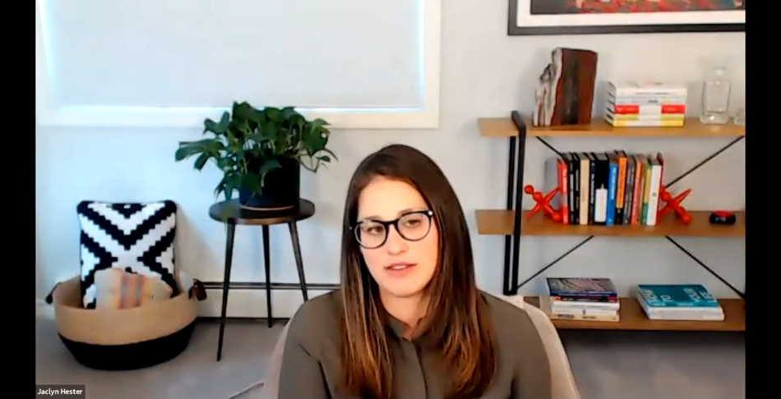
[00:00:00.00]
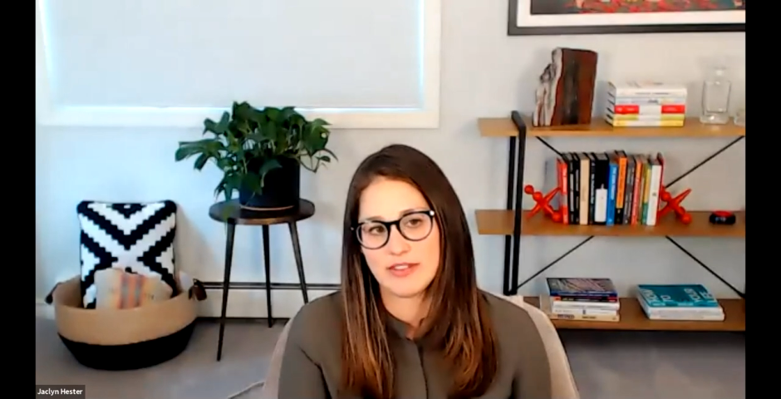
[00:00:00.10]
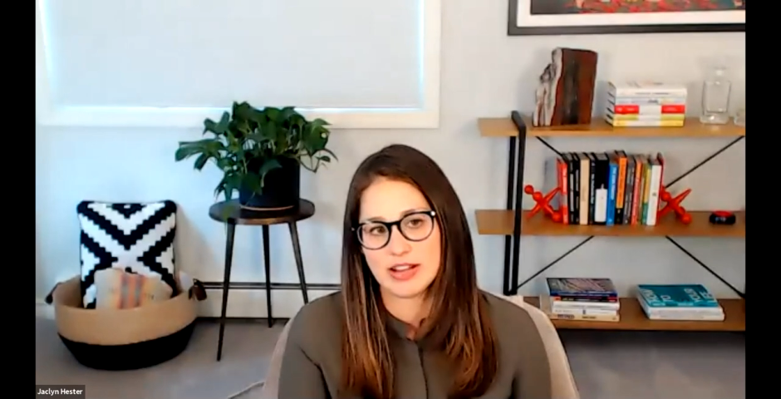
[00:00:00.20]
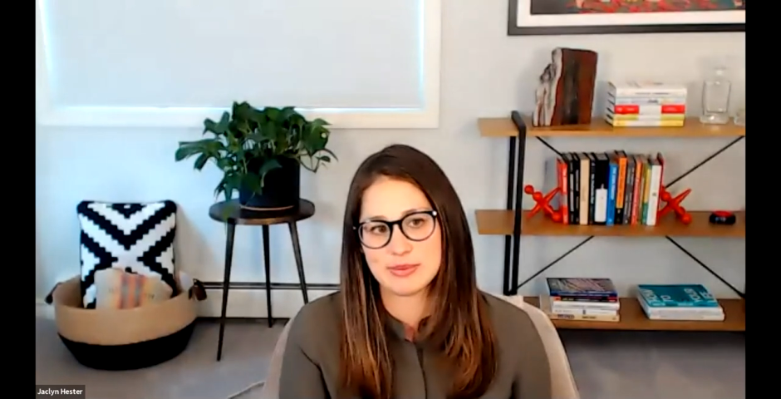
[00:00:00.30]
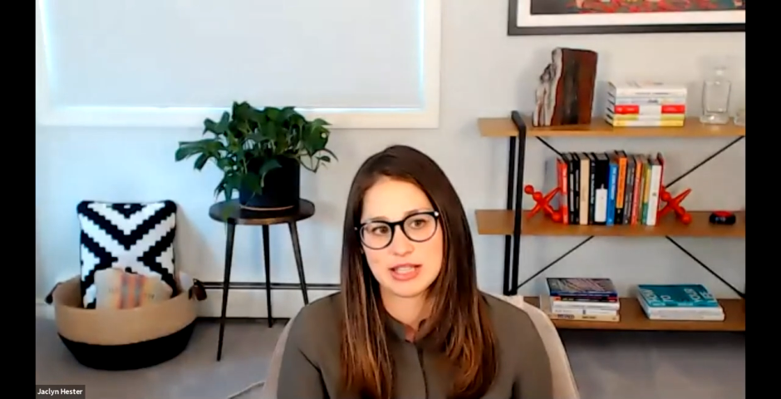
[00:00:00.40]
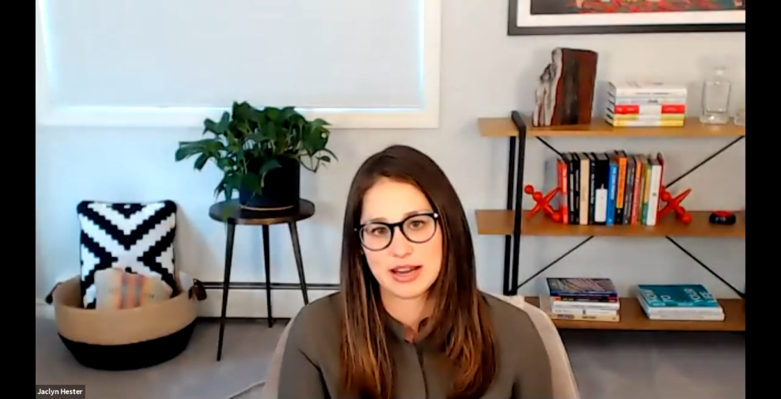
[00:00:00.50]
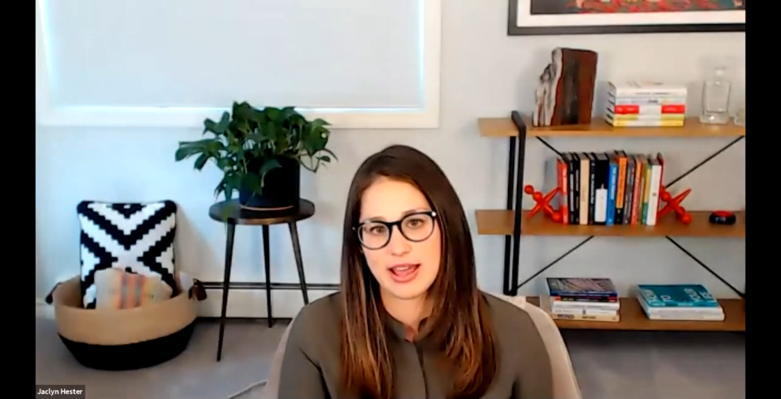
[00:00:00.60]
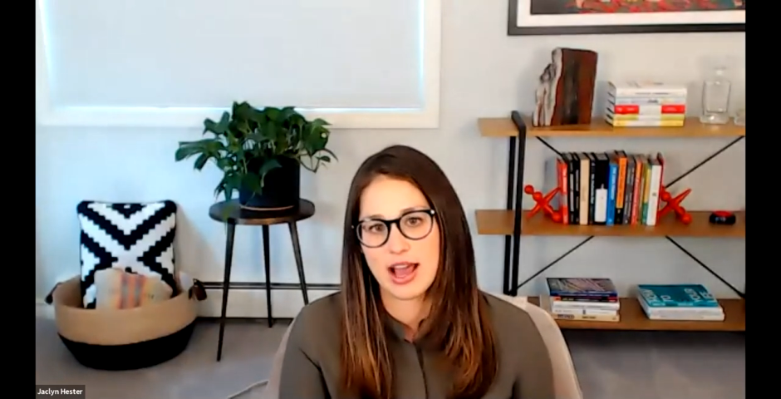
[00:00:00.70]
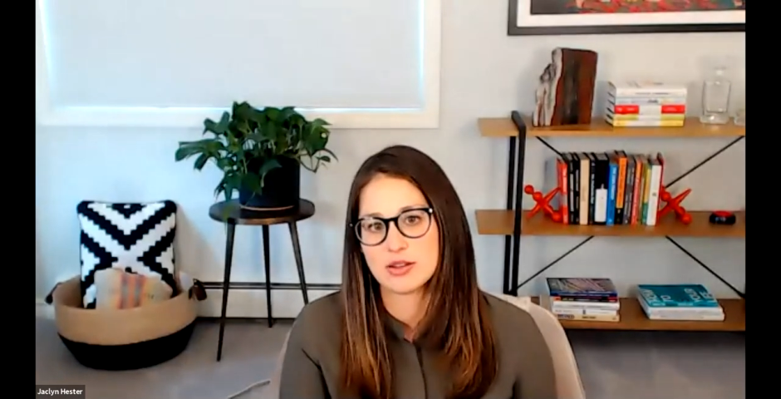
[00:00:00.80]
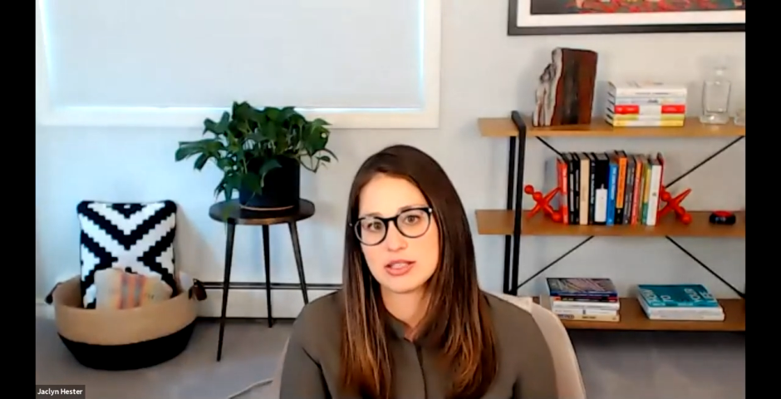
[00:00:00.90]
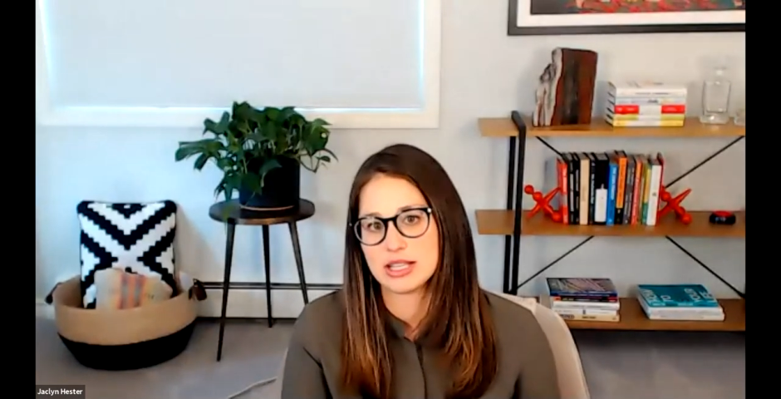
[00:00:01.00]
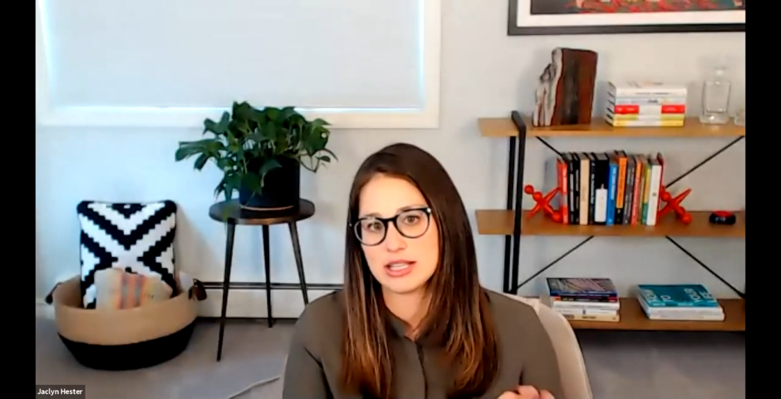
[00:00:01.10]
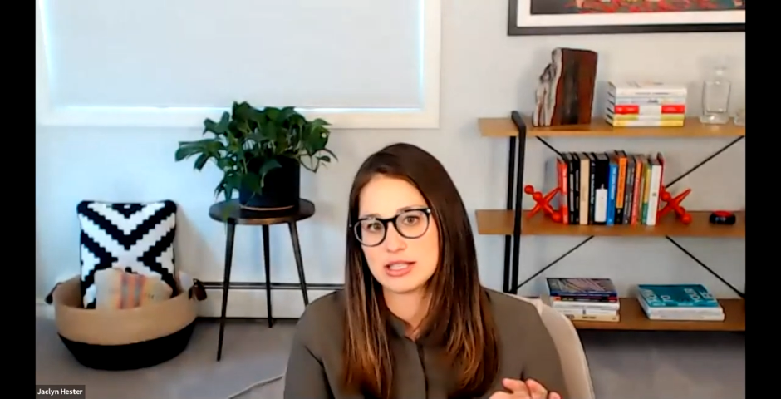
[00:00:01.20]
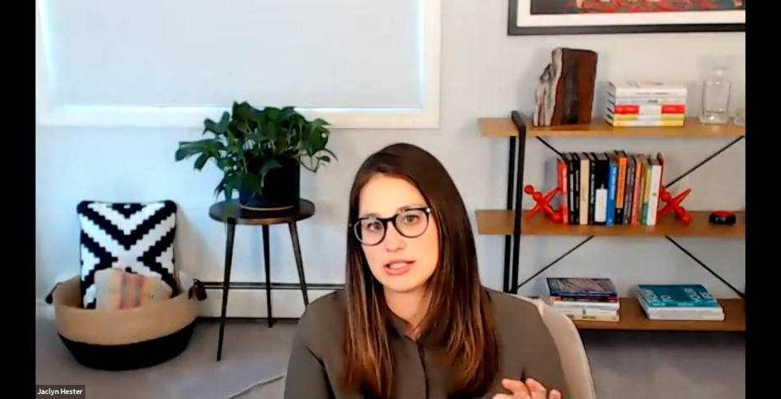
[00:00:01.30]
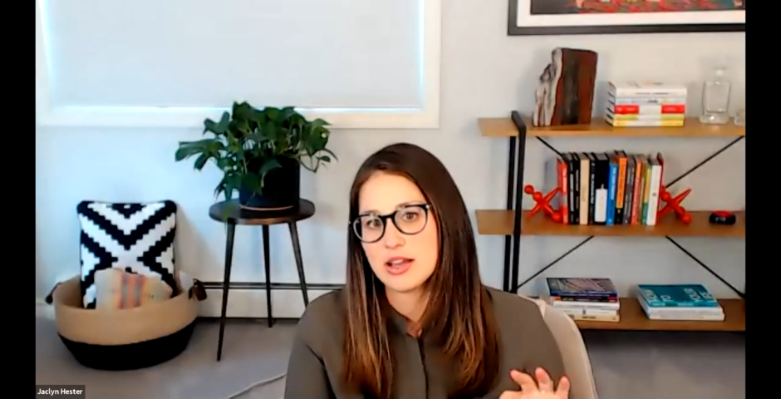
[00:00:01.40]
investment side of the house,
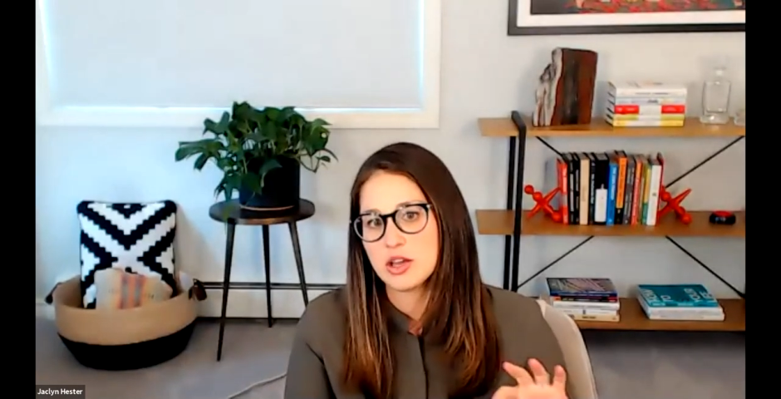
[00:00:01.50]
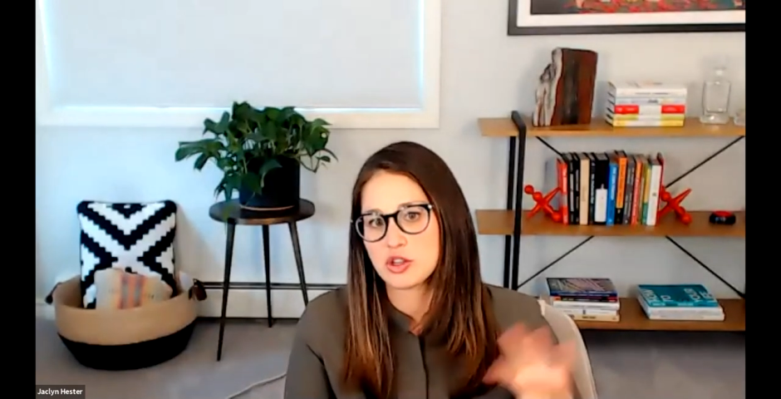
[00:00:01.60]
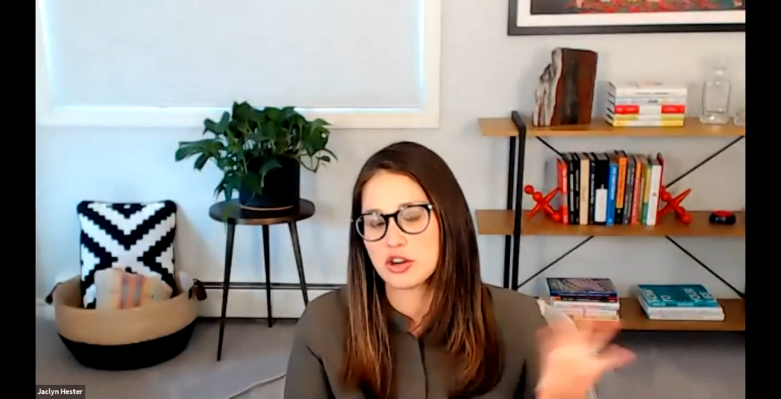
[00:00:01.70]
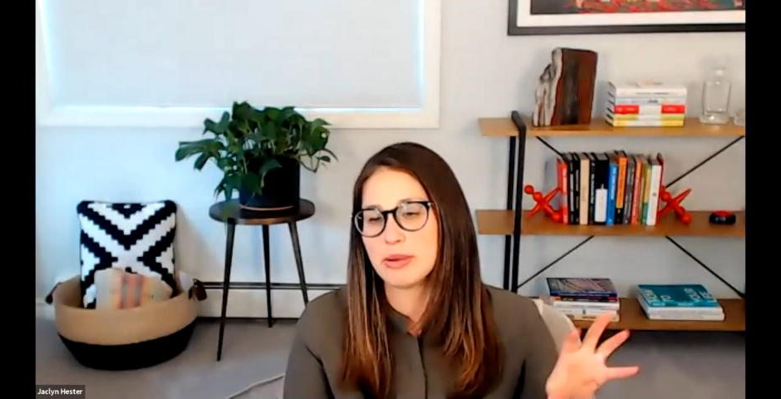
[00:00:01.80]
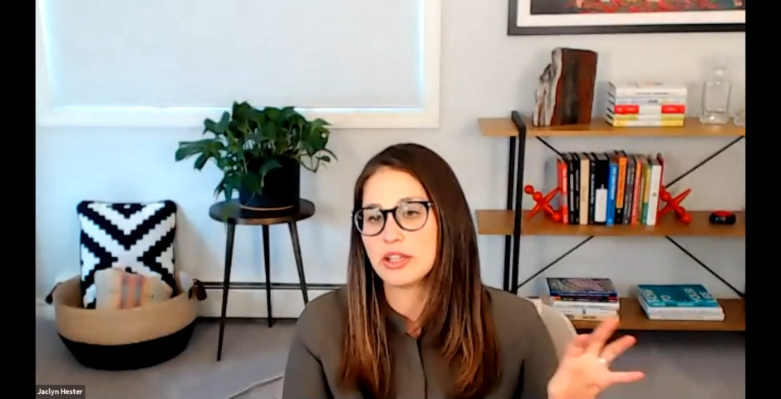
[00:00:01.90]
is sort of